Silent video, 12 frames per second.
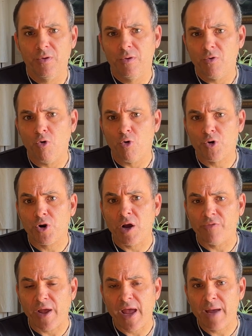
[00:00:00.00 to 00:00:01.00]
Ordered off
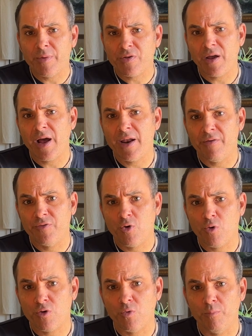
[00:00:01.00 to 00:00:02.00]
of Amazon. Of
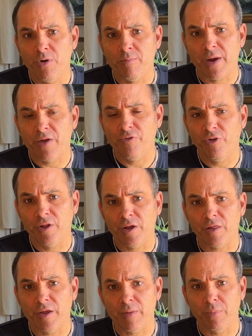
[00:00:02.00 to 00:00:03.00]
course, we'll put my affiliate
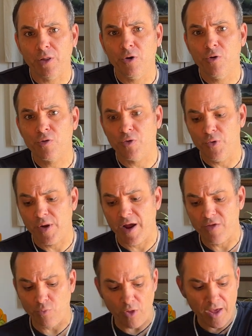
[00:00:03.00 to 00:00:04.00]
link below so you
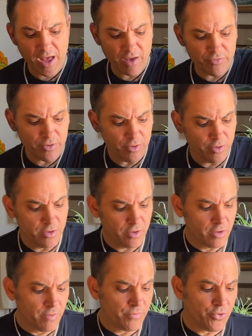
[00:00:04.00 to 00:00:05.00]
guys will have it.
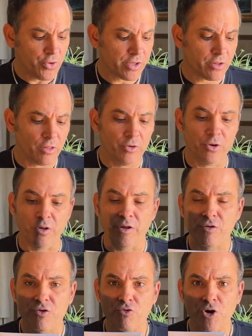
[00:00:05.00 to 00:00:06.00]
You get the little
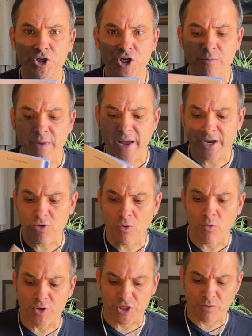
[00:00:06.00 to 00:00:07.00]
instruction manual,
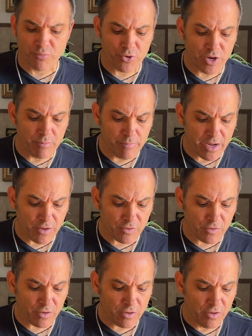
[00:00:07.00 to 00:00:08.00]
which is pretty
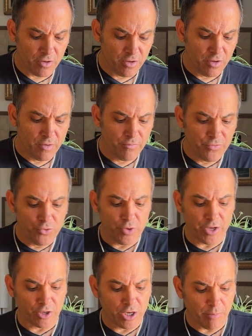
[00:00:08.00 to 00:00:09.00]
basic. You
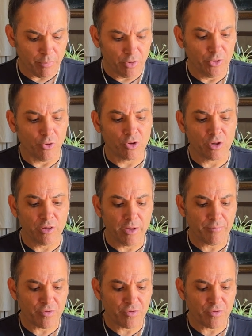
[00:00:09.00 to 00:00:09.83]
get a couple little clips.